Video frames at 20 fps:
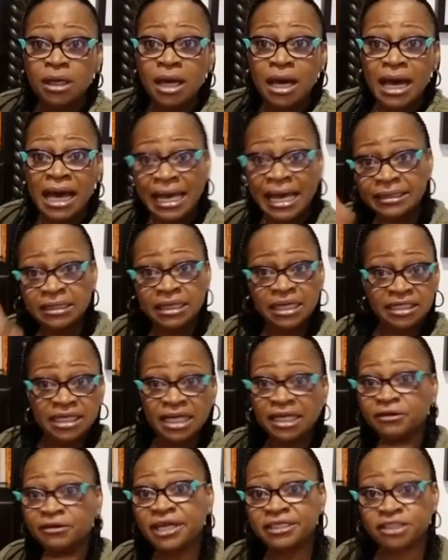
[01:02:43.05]
and he didn't
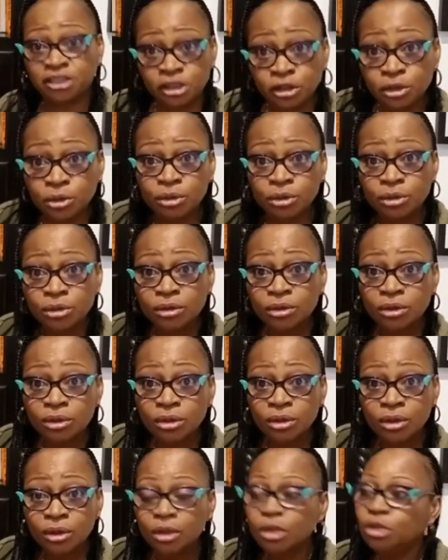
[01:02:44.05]
create you,
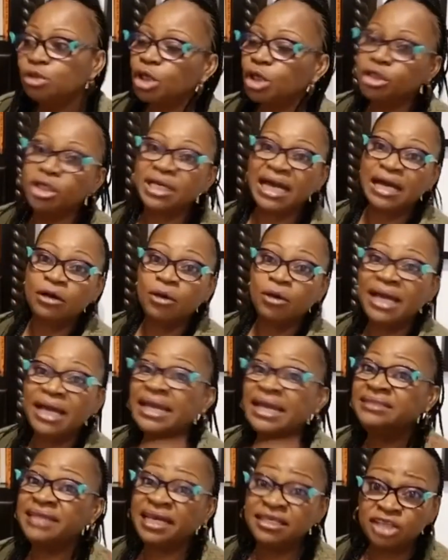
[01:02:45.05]
so you can go and
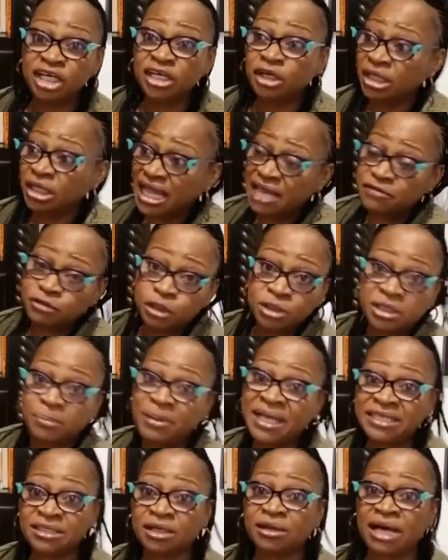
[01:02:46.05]
endanger your life so the
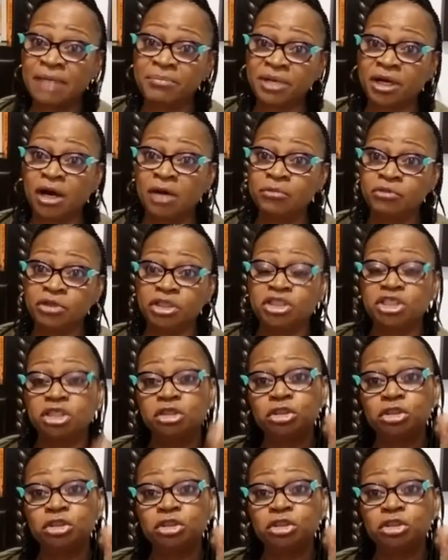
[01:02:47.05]
pastor can become rich.